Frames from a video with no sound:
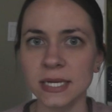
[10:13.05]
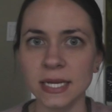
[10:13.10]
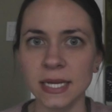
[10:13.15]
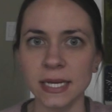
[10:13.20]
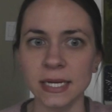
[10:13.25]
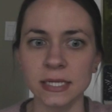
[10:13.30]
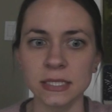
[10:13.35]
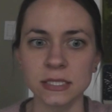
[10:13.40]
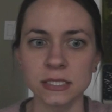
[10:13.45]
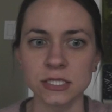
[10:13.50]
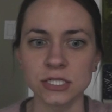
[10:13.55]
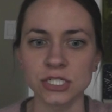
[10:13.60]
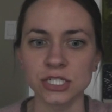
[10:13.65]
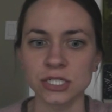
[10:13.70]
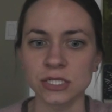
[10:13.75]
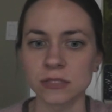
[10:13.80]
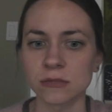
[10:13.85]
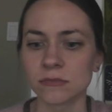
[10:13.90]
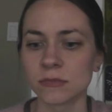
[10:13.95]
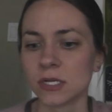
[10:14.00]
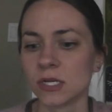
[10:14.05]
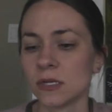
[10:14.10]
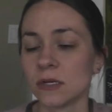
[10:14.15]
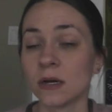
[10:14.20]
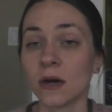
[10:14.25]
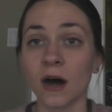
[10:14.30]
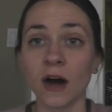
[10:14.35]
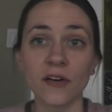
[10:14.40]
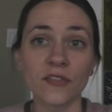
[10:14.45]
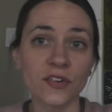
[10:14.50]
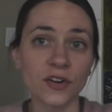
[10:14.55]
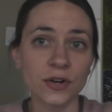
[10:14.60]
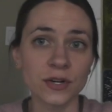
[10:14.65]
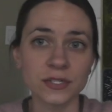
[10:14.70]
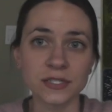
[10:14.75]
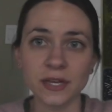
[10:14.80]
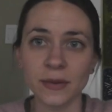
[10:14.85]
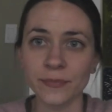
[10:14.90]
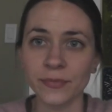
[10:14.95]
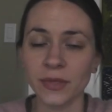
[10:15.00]
and just offer her
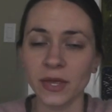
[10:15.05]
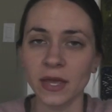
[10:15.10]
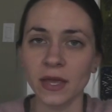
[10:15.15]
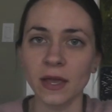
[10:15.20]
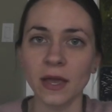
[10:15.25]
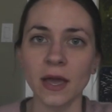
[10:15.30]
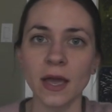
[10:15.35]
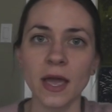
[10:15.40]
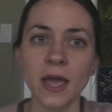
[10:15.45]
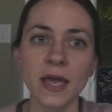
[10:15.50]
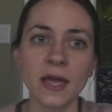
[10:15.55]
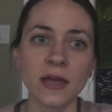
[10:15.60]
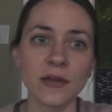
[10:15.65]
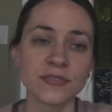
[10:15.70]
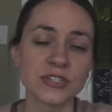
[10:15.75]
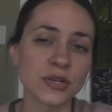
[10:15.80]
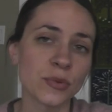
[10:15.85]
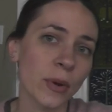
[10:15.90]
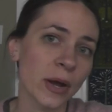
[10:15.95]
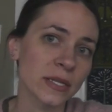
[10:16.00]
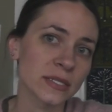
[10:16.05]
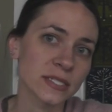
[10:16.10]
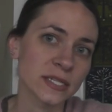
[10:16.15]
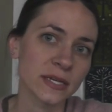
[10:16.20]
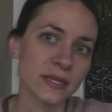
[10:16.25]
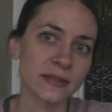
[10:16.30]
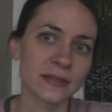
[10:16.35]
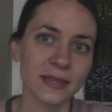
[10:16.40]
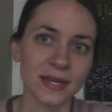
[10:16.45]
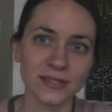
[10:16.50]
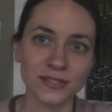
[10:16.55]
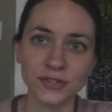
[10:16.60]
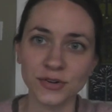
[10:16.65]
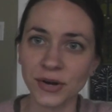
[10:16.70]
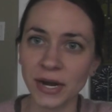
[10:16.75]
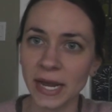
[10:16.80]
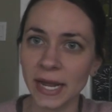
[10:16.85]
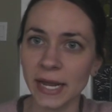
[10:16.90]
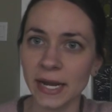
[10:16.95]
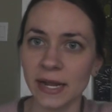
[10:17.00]
something. If she wants it, that's
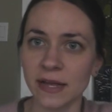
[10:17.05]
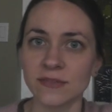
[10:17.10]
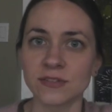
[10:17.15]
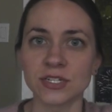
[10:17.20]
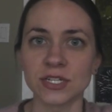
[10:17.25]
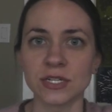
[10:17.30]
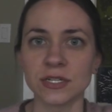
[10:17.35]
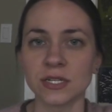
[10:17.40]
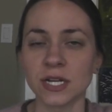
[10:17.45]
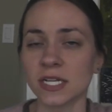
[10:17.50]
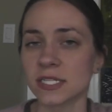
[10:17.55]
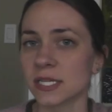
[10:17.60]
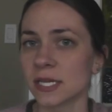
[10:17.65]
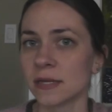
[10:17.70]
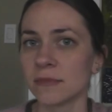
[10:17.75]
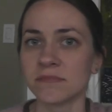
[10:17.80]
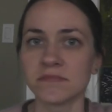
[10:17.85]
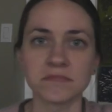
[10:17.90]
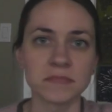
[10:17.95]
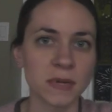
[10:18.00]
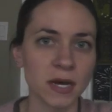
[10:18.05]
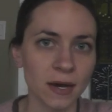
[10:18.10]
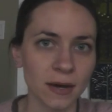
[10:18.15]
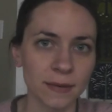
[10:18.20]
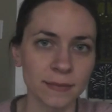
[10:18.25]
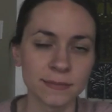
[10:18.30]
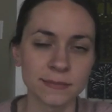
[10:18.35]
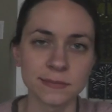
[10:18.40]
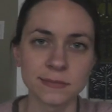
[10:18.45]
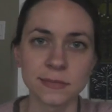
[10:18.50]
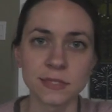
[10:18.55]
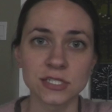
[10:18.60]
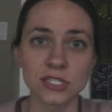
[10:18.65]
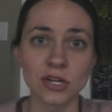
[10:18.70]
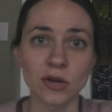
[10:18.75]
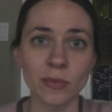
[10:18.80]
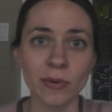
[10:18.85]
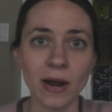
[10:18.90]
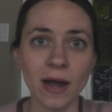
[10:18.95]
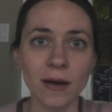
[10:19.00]
great. If she doesn't, it's
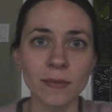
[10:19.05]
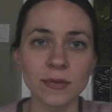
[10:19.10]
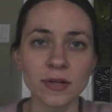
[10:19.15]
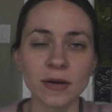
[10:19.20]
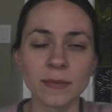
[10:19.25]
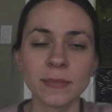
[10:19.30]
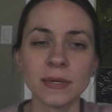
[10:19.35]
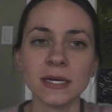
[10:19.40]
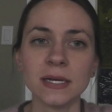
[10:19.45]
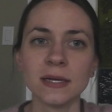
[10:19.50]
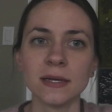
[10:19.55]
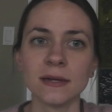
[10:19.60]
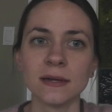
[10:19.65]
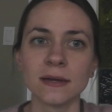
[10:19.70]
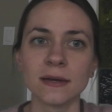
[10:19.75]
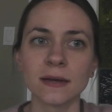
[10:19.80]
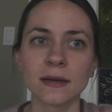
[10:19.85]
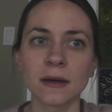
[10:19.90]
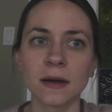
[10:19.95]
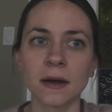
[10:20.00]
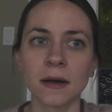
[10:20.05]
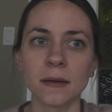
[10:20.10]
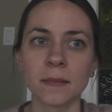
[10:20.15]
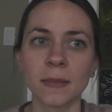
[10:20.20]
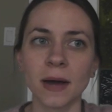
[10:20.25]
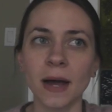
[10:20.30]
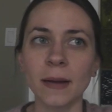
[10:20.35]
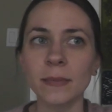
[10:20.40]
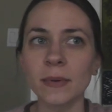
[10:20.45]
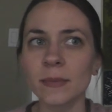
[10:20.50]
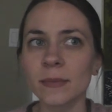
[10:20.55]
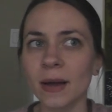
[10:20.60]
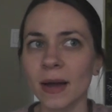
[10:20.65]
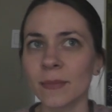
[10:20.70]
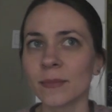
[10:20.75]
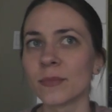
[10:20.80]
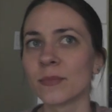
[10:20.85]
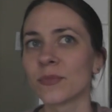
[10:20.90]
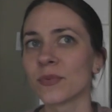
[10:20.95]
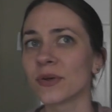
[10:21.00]
no problem.
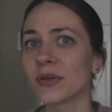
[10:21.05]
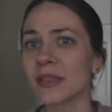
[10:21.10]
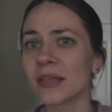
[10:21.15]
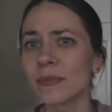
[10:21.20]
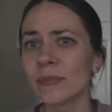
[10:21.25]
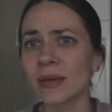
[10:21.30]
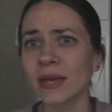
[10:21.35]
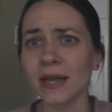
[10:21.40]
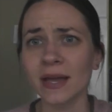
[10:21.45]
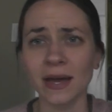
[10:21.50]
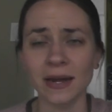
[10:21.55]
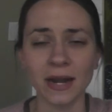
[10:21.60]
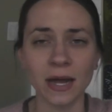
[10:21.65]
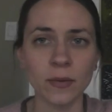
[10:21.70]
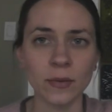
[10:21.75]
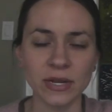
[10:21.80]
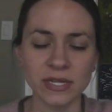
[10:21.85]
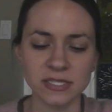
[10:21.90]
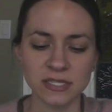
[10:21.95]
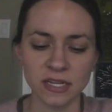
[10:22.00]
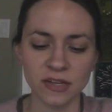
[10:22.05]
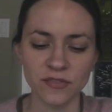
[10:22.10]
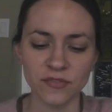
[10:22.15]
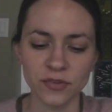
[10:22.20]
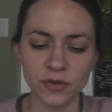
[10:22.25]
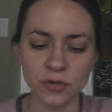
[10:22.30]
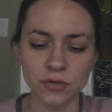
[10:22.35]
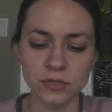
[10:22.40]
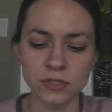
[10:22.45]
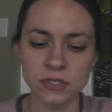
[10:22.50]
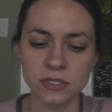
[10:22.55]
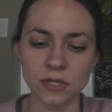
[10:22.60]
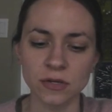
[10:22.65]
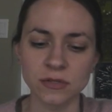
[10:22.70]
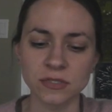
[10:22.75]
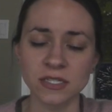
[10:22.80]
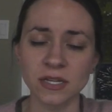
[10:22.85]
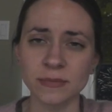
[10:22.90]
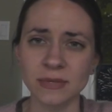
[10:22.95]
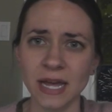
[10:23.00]
I'm really big on not wasting food,
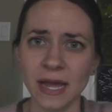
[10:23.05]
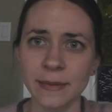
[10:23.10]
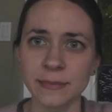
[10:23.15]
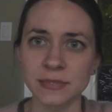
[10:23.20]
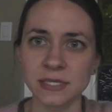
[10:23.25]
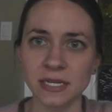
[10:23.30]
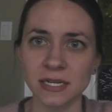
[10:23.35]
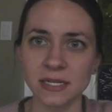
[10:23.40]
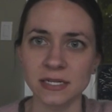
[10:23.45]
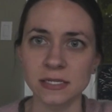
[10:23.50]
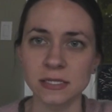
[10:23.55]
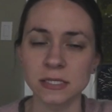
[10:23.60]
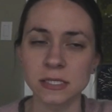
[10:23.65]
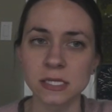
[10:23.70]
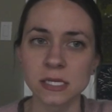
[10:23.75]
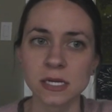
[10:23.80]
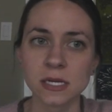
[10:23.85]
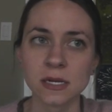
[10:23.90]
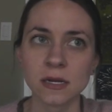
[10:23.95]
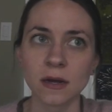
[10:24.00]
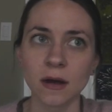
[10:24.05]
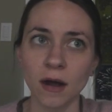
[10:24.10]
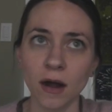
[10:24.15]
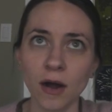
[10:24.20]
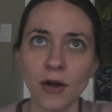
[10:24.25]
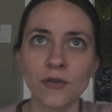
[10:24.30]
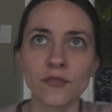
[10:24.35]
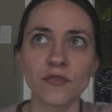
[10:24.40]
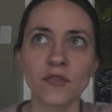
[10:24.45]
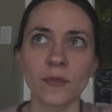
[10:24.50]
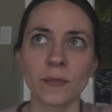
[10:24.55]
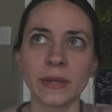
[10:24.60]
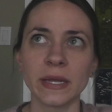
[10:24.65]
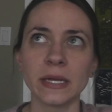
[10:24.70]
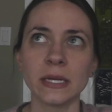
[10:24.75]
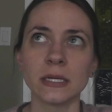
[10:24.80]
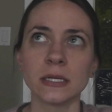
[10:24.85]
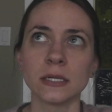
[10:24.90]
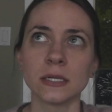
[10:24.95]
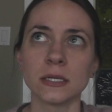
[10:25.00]
so sometimes it is hard for
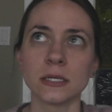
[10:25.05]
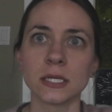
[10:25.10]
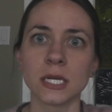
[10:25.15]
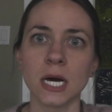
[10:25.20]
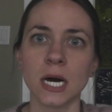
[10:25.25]
me